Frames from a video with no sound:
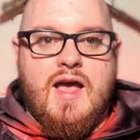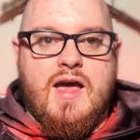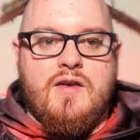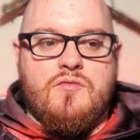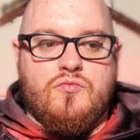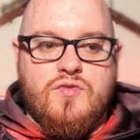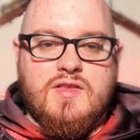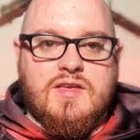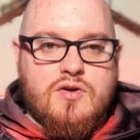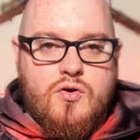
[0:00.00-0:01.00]
and
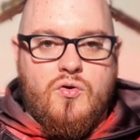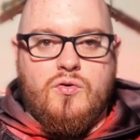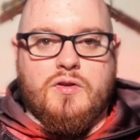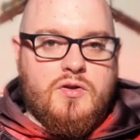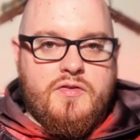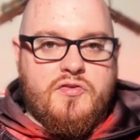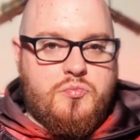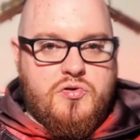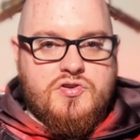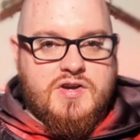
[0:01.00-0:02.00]
really go all in on this
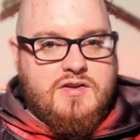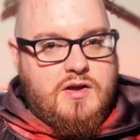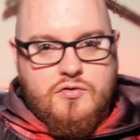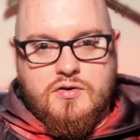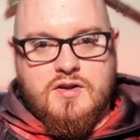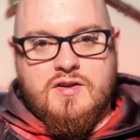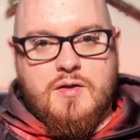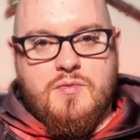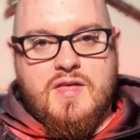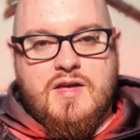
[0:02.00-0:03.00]
project. I couldn't have
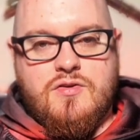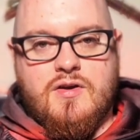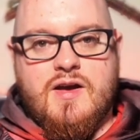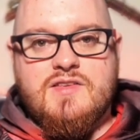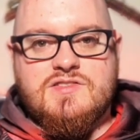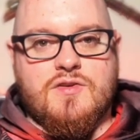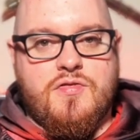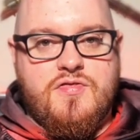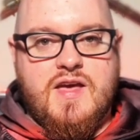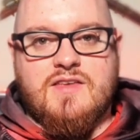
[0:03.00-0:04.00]
done it without you guys, so
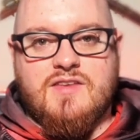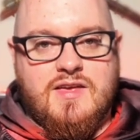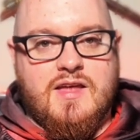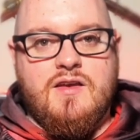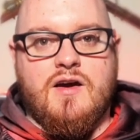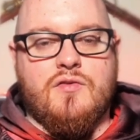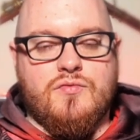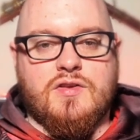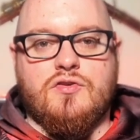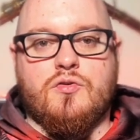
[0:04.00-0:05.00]
thanks again. I
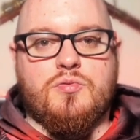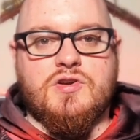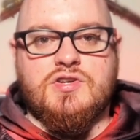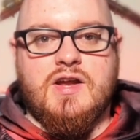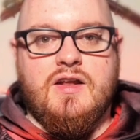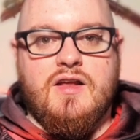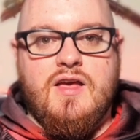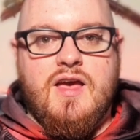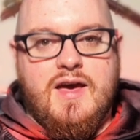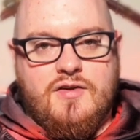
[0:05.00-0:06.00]
really do appreciate it,
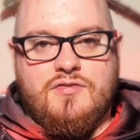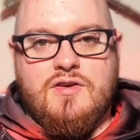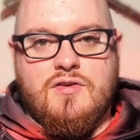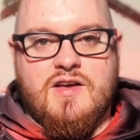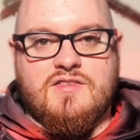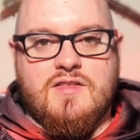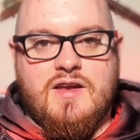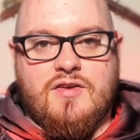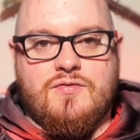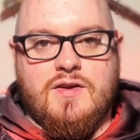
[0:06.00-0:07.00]
and I'll see you guys in
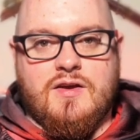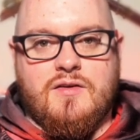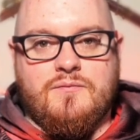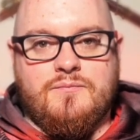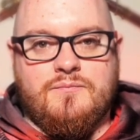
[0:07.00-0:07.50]
the next video.